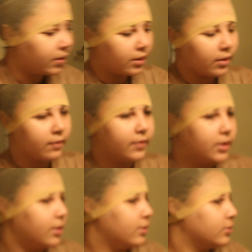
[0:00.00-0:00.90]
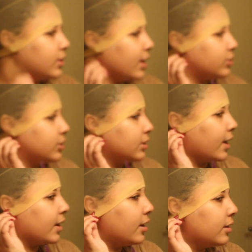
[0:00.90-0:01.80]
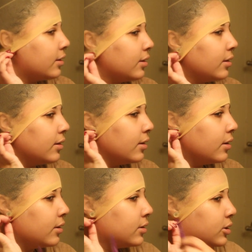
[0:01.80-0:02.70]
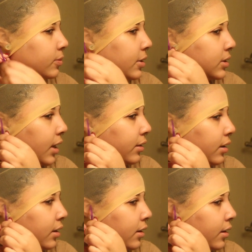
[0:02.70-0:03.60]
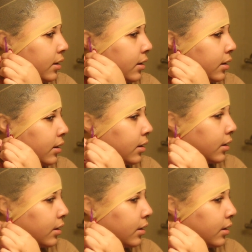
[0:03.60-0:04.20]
one of her videos, how she like cut the space out the ear